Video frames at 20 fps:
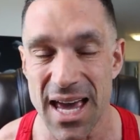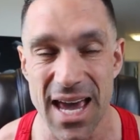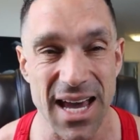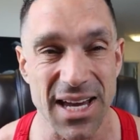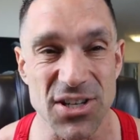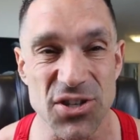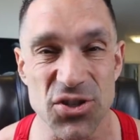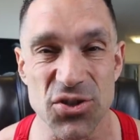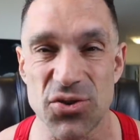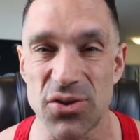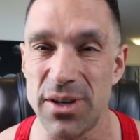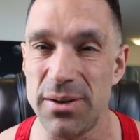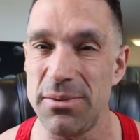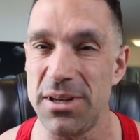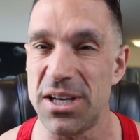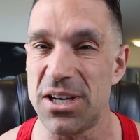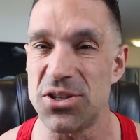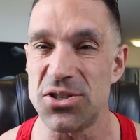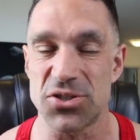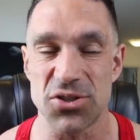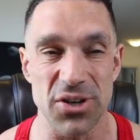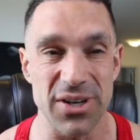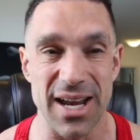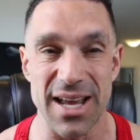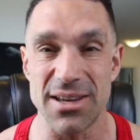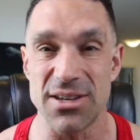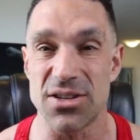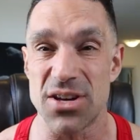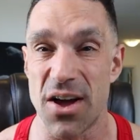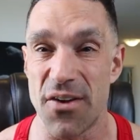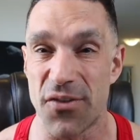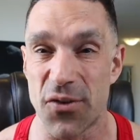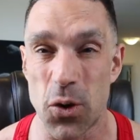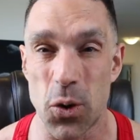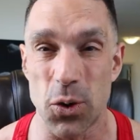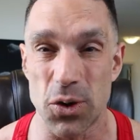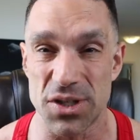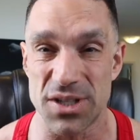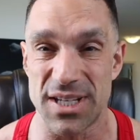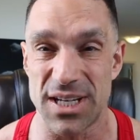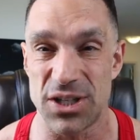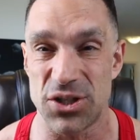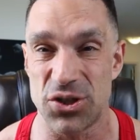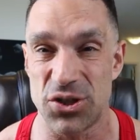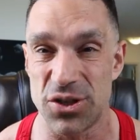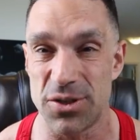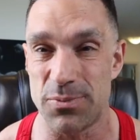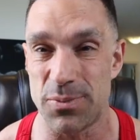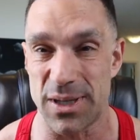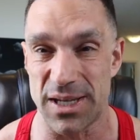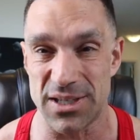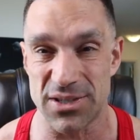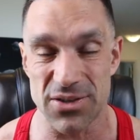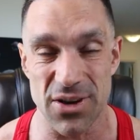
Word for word: extremely concerned, and of course they should be.